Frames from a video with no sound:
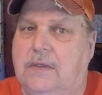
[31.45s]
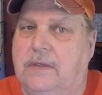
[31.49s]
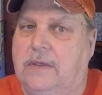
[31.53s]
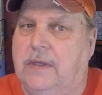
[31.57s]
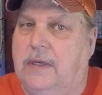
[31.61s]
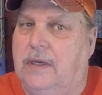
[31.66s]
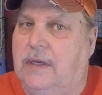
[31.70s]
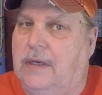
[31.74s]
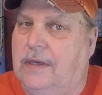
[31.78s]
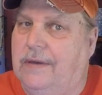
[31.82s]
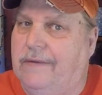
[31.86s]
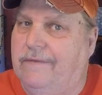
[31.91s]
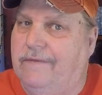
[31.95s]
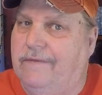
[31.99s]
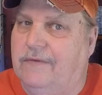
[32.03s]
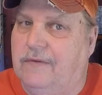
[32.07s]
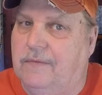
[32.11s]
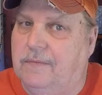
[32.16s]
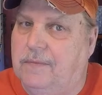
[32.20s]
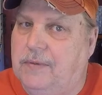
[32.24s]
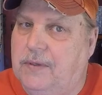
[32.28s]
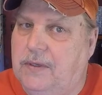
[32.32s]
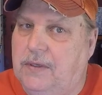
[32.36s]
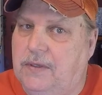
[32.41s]
to have an
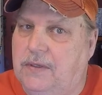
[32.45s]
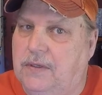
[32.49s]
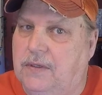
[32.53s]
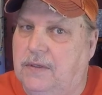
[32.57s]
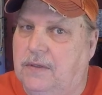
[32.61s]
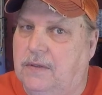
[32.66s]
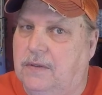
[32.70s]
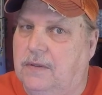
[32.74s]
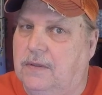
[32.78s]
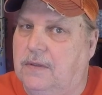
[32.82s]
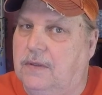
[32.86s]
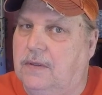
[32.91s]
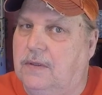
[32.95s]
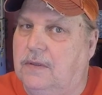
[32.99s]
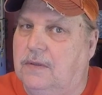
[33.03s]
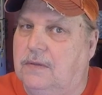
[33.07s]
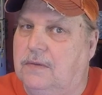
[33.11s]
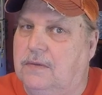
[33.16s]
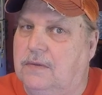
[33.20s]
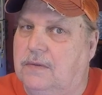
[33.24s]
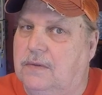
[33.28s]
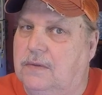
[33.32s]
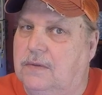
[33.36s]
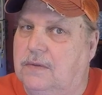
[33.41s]
opinion on it.
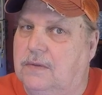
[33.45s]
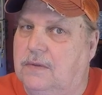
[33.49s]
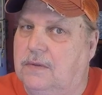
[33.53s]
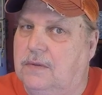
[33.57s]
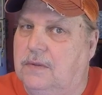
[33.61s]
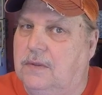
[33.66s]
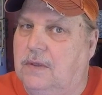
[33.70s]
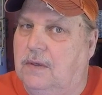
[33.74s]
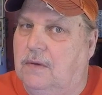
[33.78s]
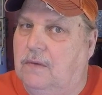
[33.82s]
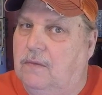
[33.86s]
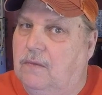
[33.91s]
A